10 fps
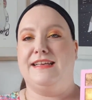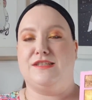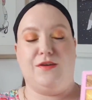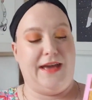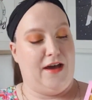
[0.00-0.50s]

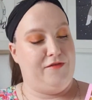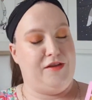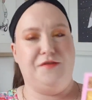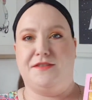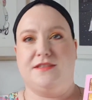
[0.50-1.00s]
So yeah, I've
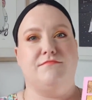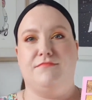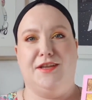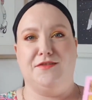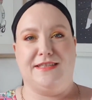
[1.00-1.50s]
used
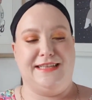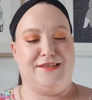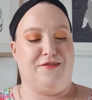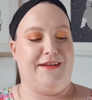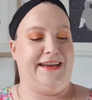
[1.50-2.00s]
loads of this
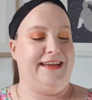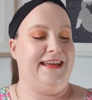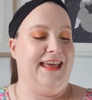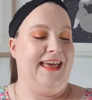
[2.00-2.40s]
already.